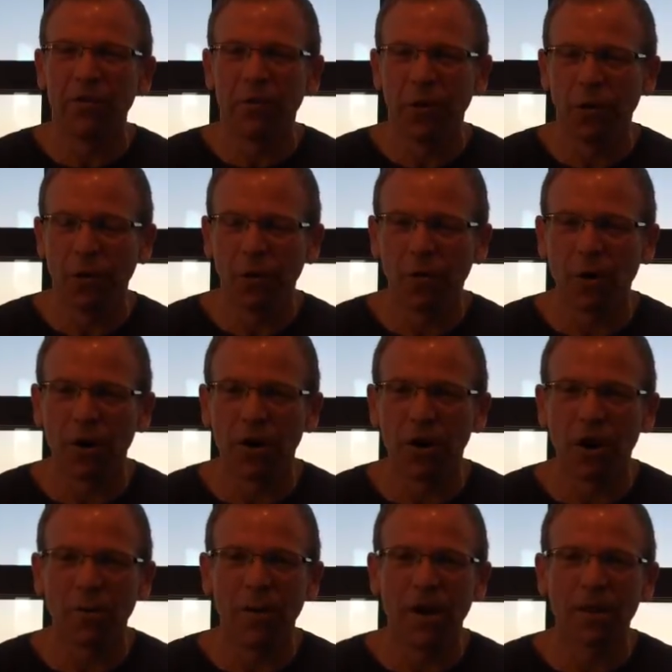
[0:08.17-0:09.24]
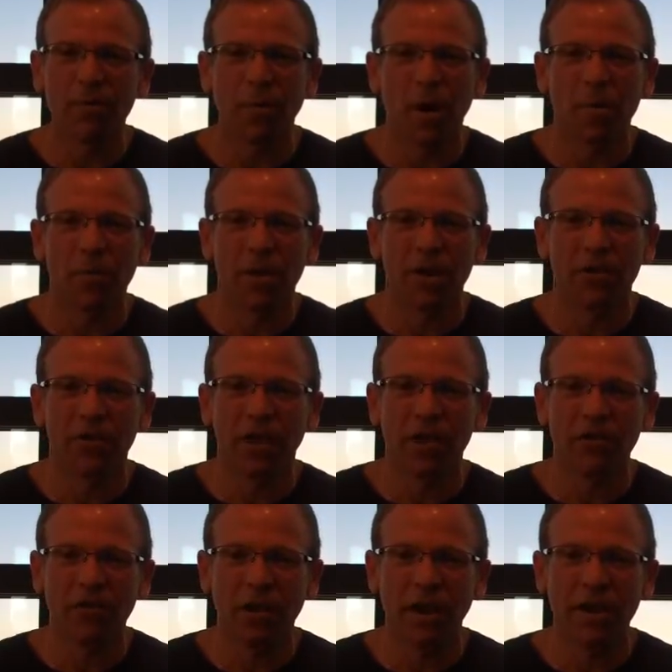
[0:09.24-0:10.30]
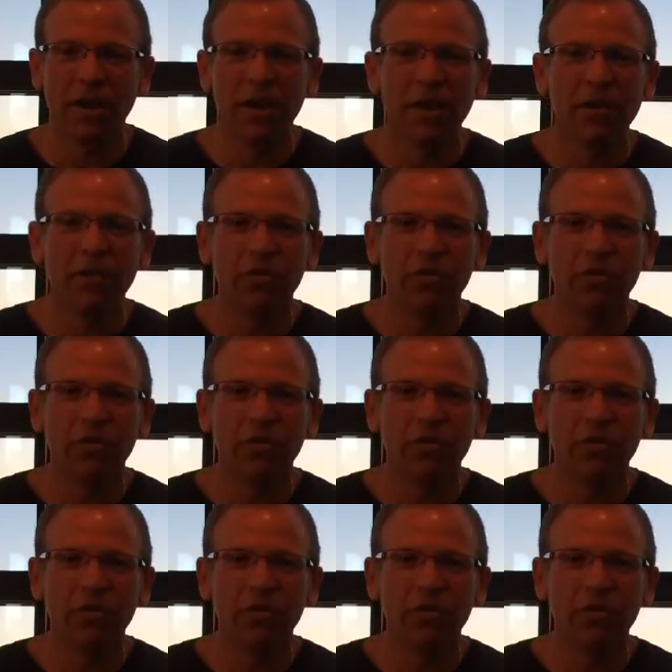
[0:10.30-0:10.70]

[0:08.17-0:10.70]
2 and 1 in our baseball picks yesterday,